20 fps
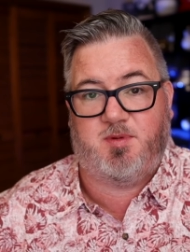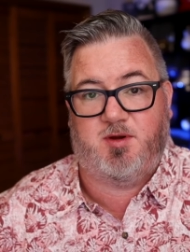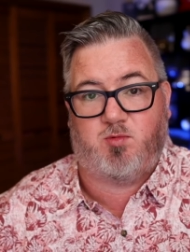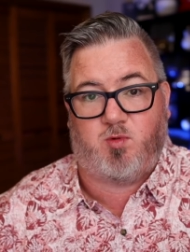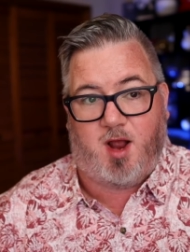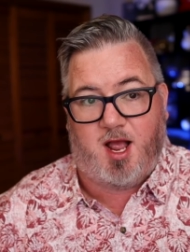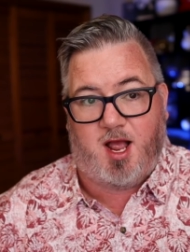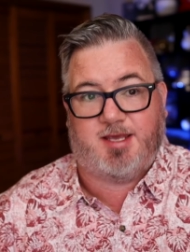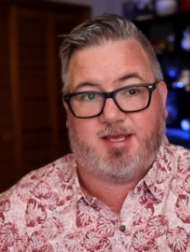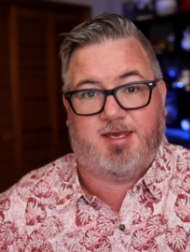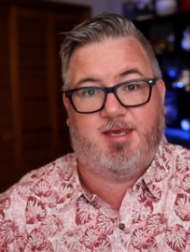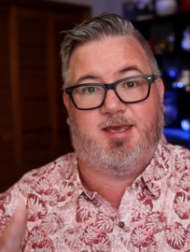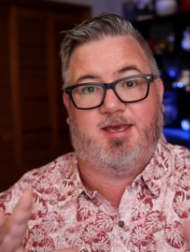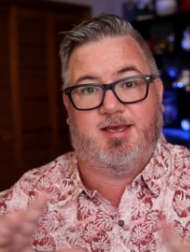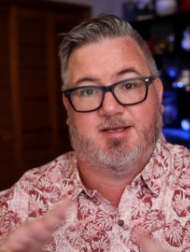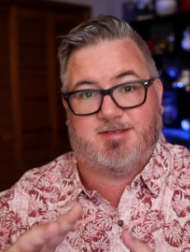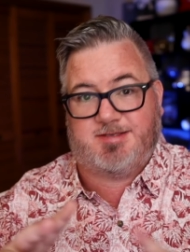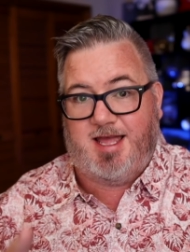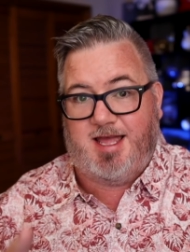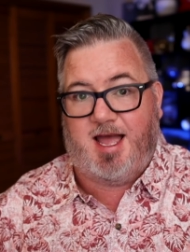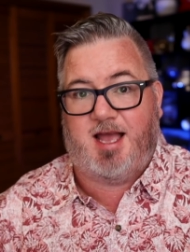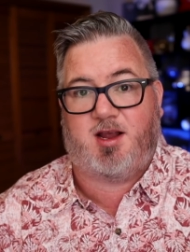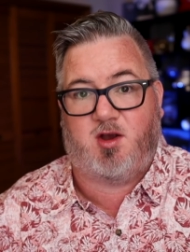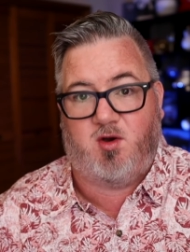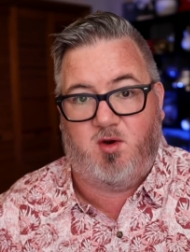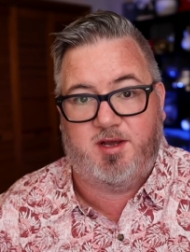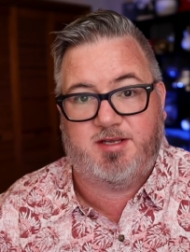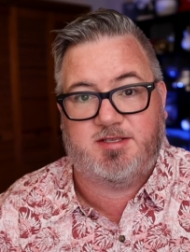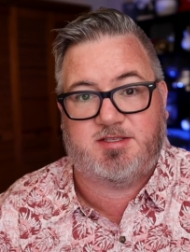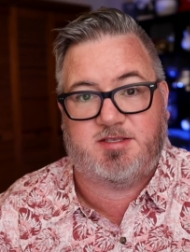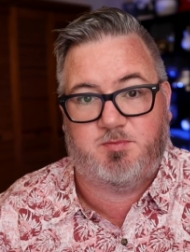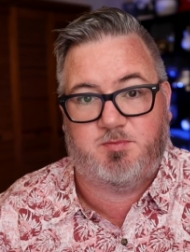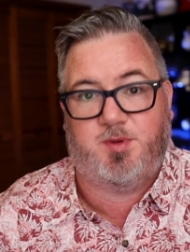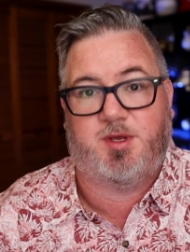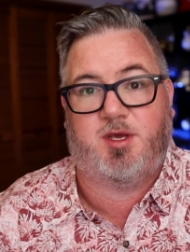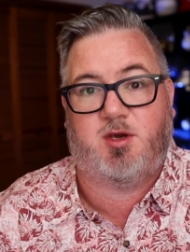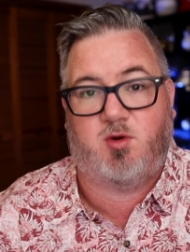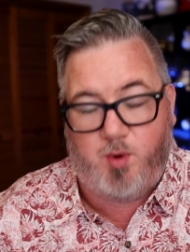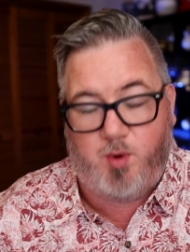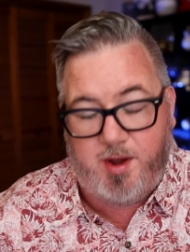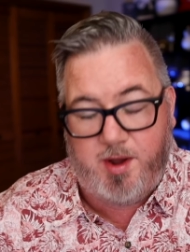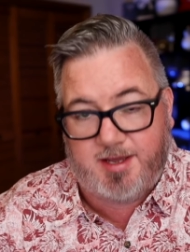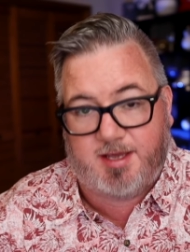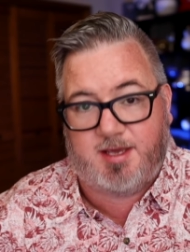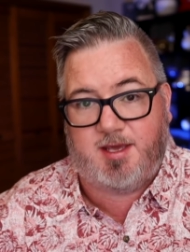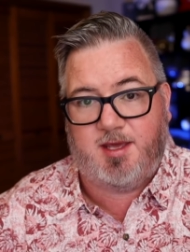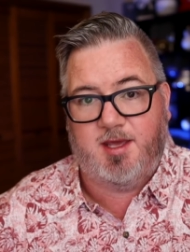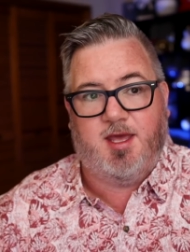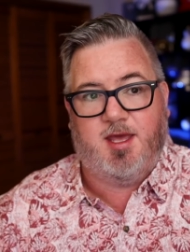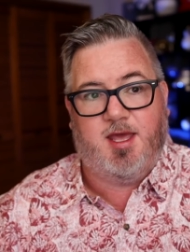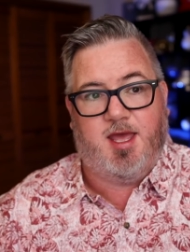to be rocky, it's not going to be quick,